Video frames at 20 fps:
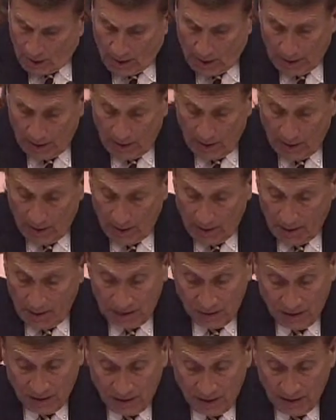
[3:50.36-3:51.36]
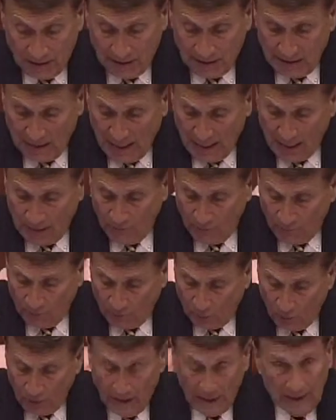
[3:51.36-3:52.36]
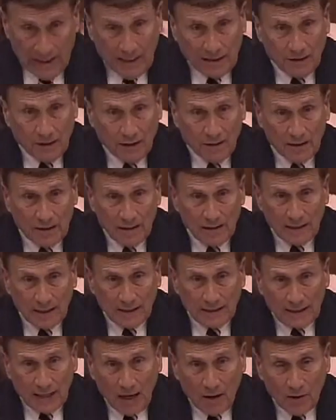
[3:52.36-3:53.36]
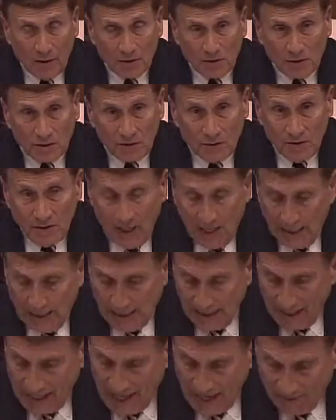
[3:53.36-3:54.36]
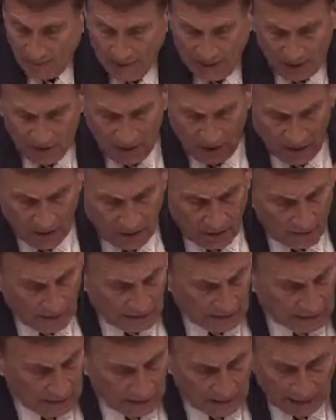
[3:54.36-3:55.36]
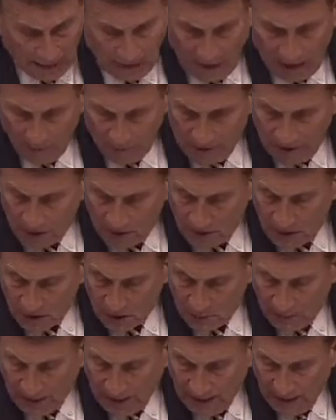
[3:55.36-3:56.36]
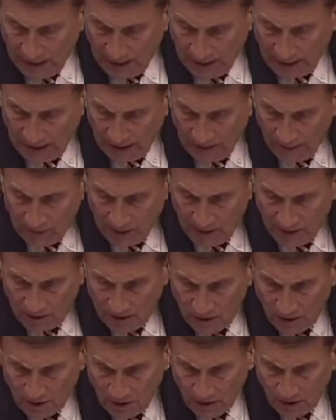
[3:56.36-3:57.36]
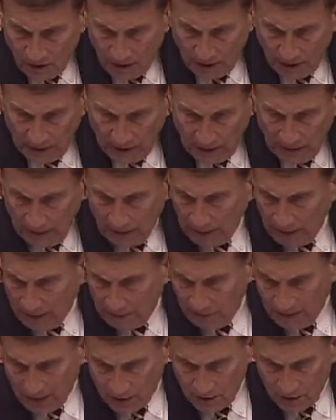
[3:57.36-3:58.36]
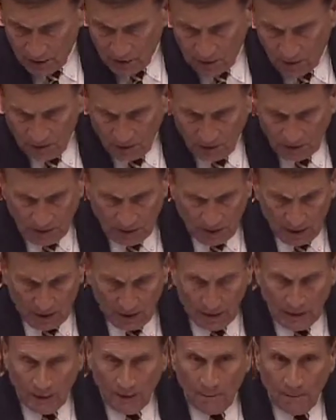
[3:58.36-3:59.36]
It started at 9:40. That's a good 6 hours. I've been to Italy. I've been to Spain. I've been to Turkey. I've been to Stuttgart.